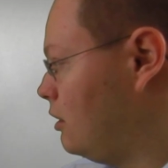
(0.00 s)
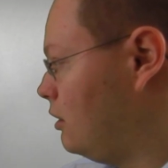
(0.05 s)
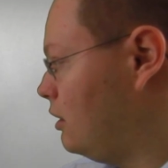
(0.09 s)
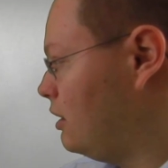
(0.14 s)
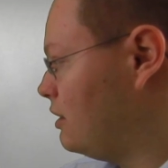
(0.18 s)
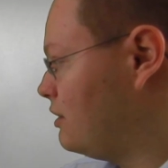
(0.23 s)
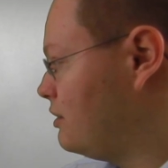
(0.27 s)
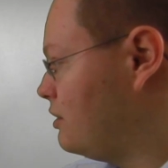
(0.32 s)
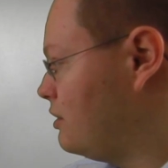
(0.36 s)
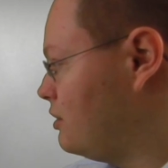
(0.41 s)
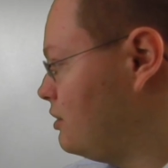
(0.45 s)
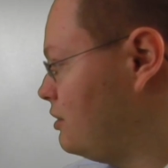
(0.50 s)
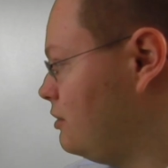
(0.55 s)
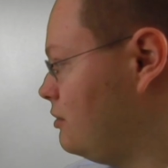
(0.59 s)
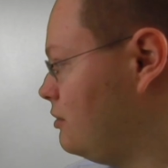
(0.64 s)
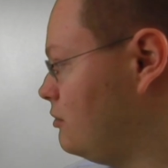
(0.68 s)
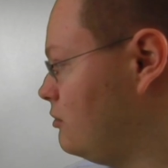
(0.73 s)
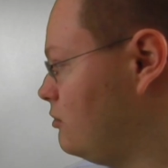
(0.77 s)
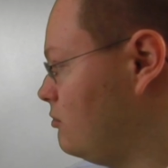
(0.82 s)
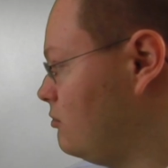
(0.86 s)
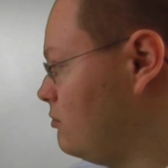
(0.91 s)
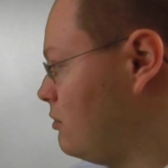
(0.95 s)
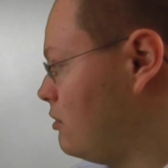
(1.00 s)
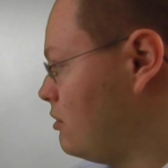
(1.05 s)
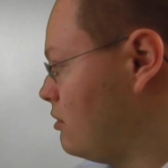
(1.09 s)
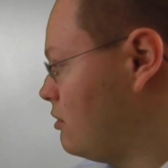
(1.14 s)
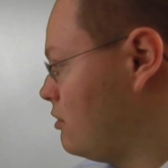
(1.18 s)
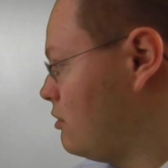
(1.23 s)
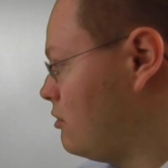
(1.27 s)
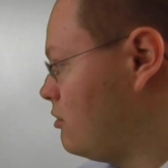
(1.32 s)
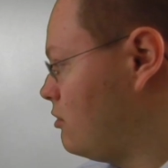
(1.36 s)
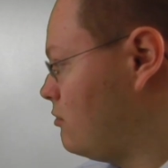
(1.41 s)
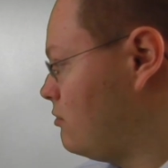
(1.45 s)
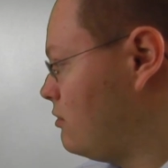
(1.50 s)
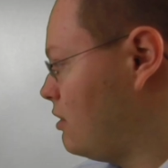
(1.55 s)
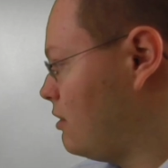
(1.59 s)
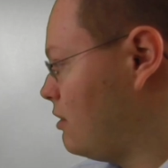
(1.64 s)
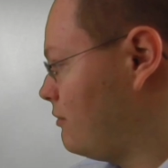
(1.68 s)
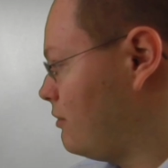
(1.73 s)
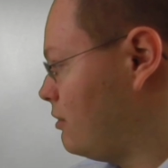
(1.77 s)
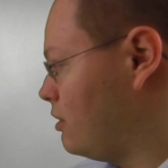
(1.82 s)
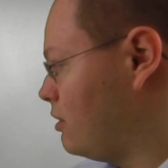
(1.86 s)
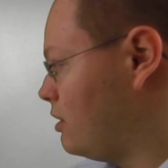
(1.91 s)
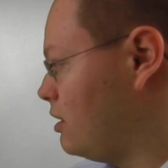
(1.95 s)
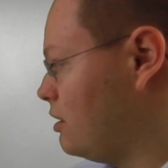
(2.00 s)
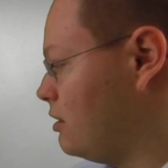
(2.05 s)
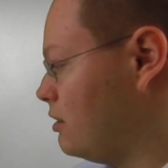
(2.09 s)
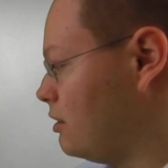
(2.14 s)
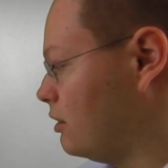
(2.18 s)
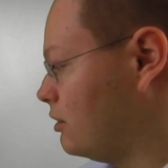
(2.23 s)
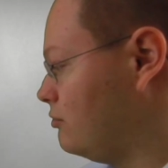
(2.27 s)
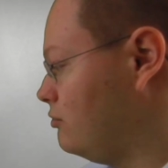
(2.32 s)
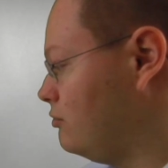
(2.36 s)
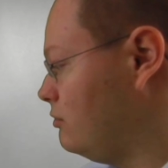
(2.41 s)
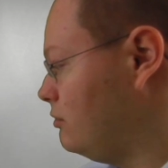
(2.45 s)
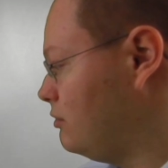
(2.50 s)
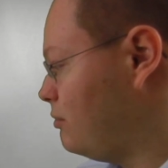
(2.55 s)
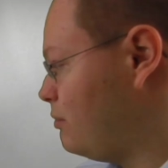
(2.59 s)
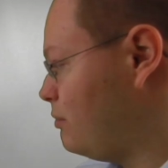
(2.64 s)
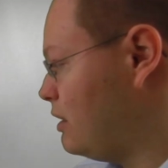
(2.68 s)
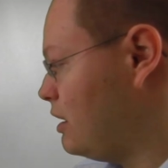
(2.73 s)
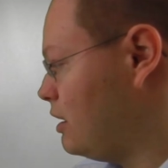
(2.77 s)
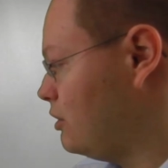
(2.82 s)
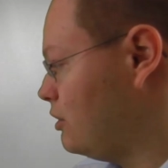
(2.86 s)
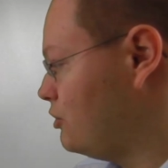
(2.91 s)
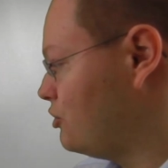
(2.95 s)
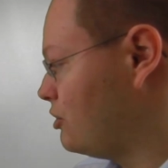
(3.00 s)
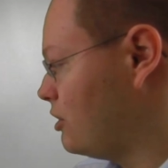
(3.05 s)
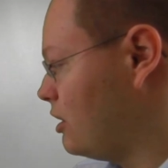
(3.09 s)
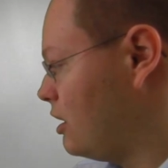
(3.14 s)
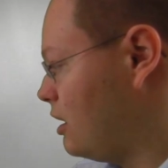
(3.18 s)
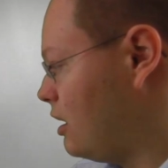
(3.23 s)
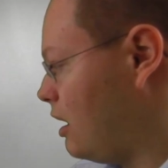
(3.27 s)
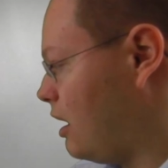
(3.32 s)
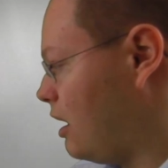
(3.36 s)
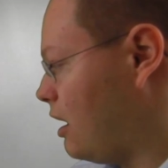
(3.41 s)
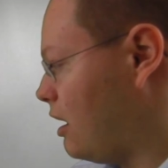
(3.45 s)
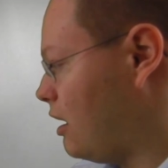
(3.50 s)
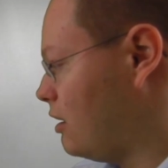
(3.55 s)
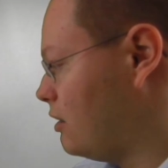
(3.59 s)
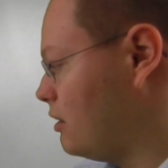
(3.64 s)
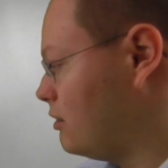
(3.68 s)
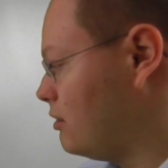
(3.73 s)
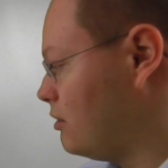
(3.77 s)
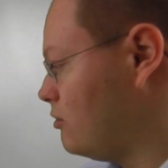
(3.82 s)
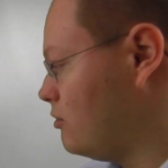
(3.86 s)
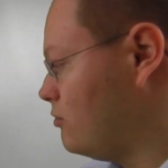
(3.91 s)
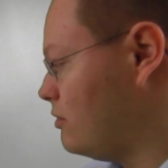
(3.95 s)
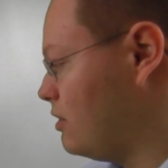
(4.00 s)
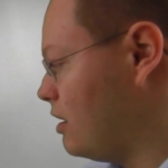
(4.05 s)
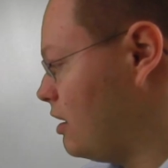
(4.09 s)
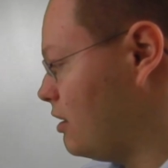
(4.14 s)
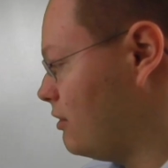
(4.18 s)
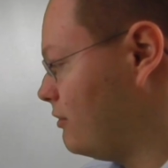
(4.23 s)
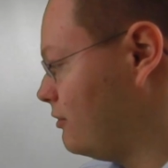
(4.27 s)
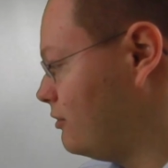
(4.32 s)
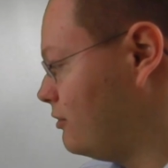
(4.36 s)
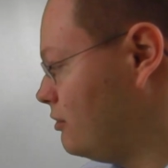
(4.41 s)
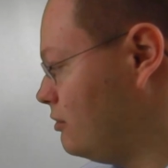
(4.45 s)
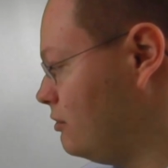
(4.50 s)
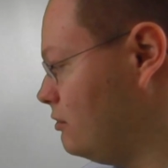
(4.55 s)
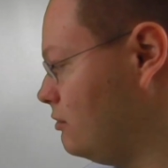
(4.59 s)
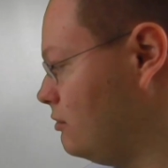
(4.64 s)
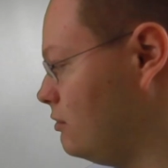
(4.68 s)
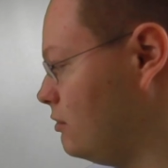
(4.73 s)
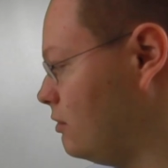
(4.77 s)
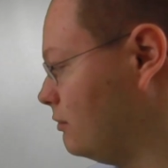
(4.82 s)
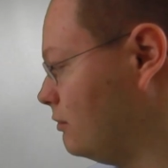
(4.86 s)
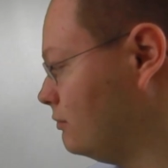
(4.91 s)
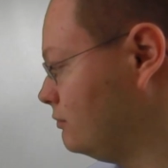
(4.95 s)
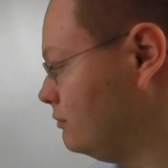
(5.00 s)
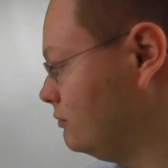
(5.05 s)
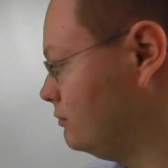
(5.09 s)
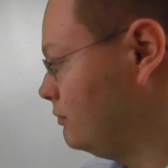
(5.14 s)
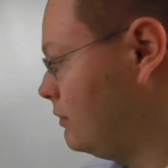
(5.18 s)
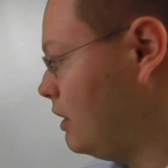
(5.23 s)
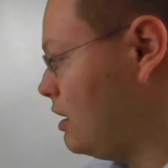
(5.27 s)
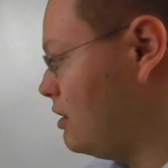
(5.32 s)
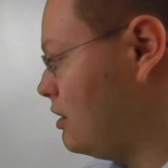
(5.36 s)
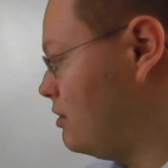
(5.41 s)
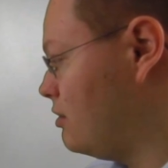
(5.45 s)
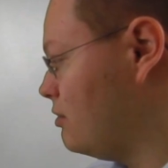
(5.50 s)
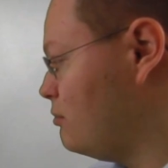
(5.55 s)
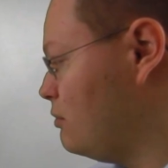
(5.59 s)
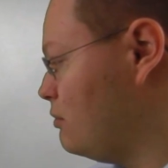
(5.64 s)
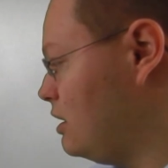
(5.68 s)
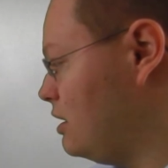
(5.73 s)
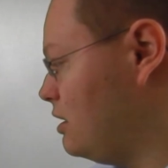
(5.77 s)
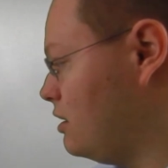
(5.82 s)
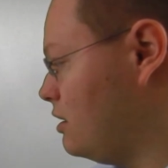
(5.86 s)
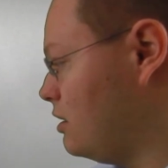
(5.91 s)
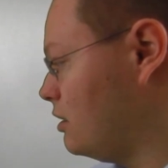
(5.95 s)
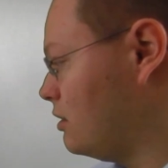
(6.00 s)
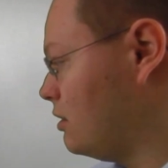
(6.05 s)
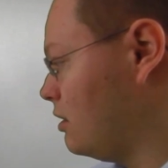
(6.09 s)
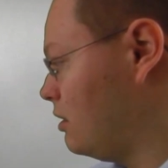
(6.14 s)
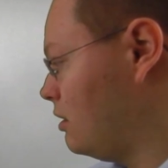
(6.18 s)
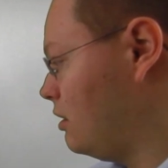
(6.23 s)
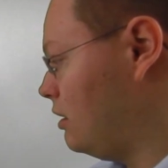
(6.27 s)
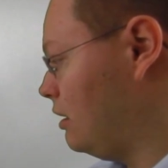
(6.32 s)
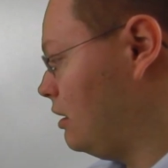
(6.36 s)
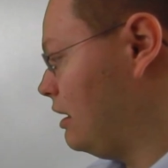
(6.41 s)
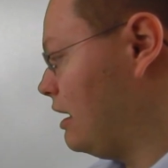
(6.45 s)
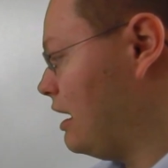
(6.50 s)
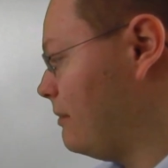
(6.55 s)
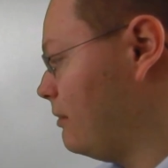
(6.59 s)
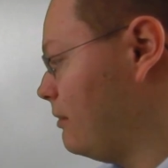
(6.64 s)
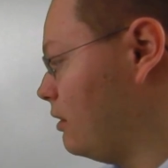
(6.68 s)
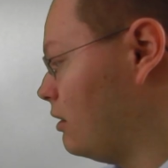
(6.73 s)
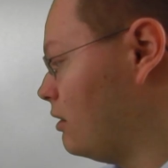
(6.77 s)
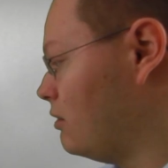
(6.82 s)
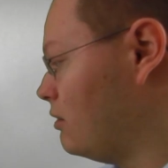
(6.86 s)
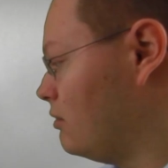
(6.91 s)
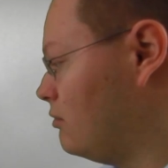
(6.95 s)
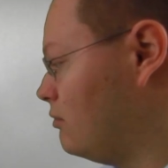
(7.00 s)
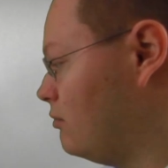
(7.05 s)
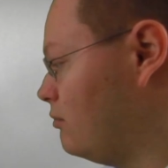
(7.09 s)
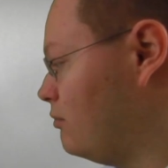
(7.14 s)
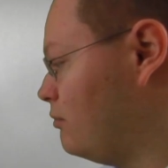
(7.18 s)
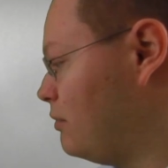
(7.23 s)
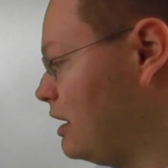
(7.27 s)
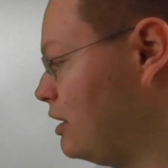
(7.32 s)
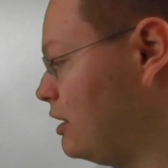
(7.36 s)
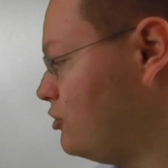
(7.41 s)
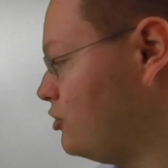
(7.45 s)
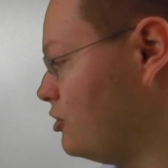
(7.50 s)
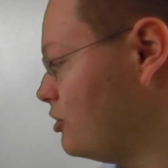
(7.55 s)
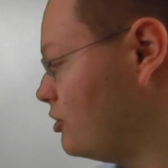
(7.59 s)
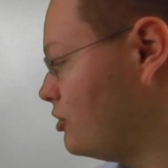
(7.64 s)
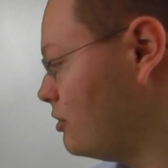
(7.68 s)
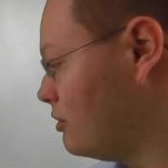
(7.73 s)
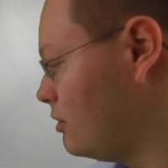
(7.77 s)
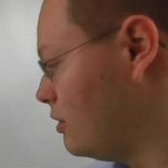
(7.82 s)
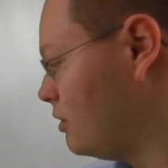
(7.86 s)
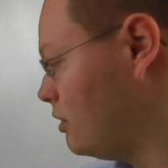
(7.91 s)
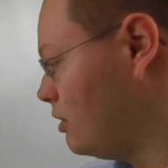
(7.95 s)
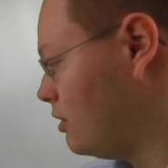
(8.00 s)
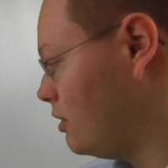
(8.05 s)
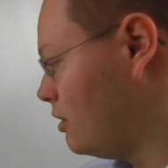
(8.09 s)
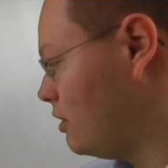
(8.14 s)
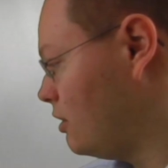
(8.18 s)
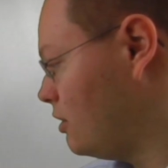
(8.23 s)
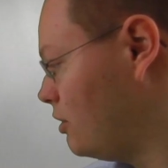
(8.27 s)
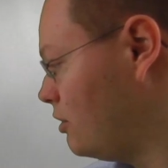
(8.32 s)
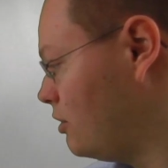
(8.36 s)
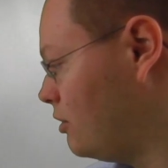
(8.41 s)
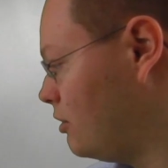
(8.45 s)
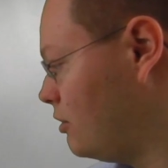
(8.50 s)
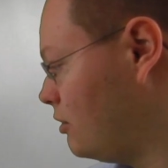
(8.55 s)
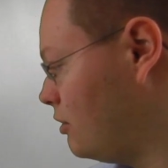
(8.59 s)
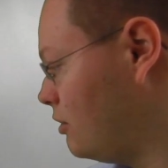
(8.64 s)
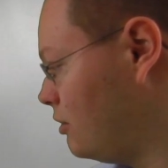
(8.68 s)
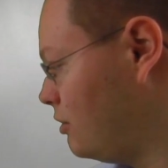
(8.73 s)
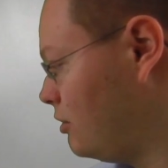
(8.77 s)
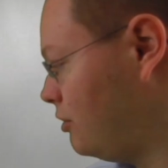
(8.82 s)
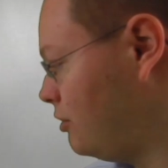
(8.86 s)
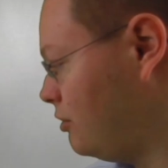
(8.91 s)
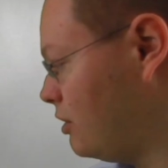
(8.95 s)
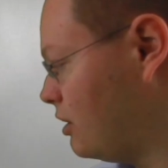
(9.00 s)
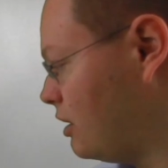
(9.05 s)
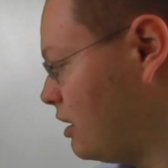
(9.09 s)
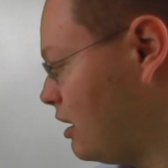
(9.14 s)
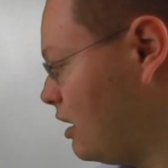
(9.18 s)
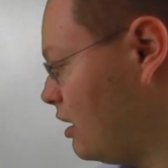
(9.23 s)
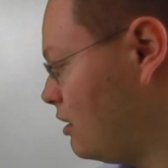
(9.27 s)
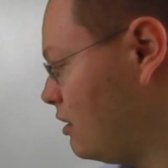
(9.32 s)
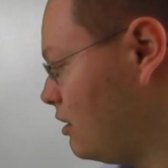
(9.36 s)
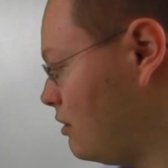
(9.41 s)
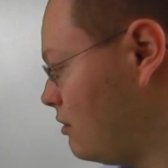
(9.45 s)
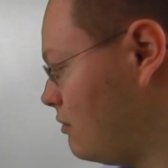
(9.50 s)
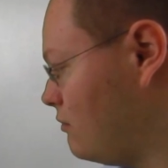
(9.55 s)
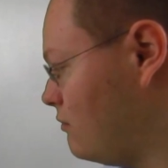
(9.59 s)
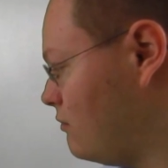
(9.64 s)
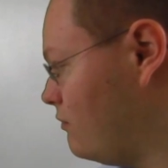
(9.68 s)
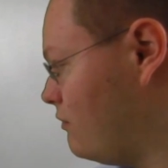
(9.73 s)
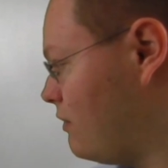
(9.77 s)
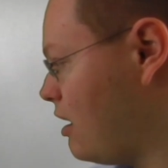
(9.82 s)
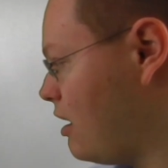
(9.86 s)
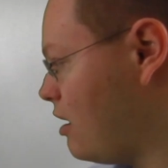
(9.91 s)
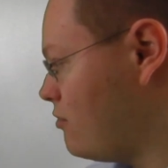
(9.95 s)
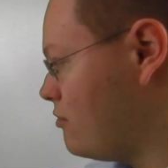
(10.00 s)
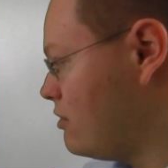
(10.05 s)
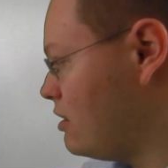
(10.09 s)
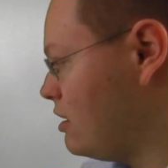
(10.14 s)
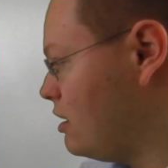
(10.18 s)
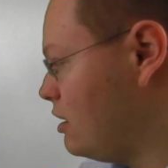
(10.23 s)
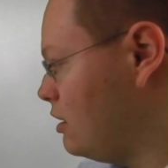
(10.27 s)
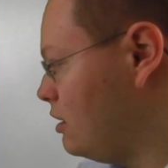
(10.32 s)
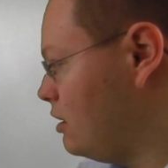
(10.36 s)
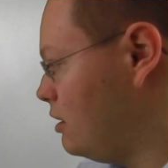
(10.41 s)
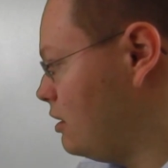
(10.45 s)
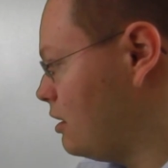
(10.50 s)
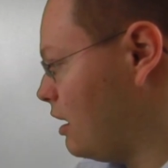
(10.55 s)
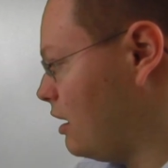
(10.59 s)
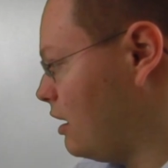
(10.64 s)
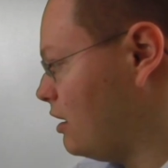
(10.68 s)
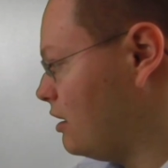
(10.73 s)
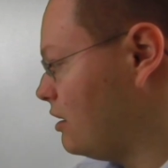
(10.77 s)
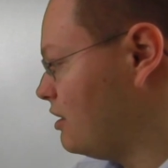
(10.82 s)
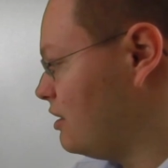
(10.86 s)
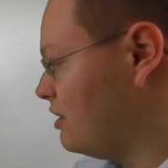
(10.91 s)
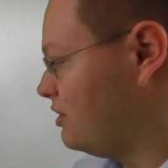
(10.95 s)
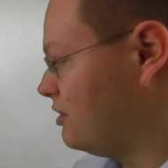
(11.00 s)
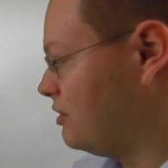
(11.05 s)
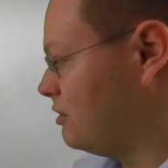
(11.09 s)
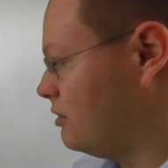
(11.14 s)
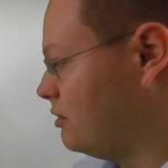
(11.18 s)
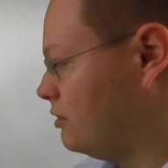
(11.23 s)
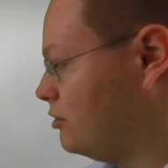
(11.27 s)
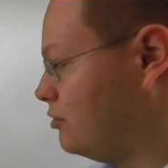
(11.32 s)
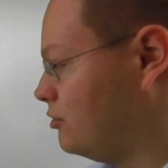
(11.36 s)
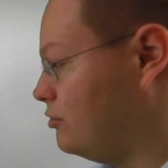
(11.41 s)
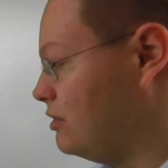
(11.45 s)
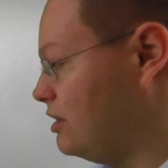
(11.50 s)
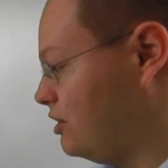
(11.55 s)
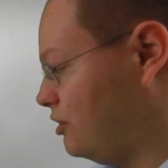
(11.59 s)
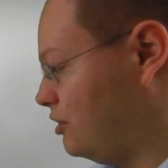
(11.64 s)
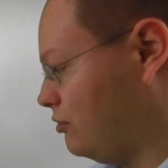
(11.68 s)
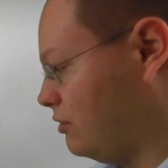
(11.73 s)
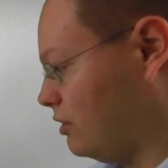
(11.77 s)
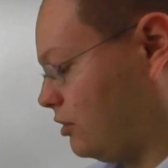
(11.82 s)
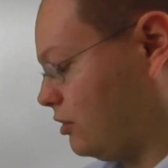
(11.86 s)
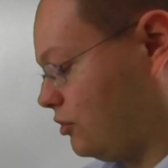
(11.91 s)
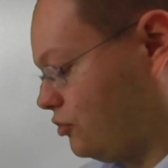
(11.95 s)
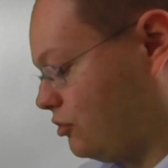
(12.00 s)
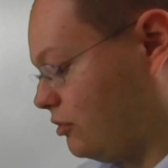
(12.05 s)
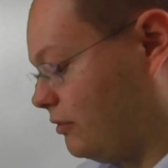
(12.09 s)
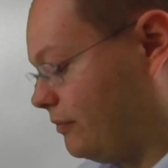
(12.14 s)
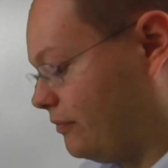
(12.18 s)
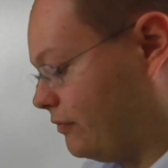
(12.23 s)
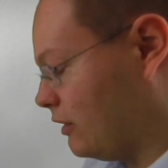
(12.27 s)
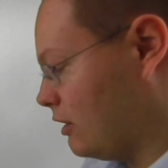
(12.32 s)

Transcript: Let's assume we have our index root page and we have two intermediate level pages. So again, very nice tree structure.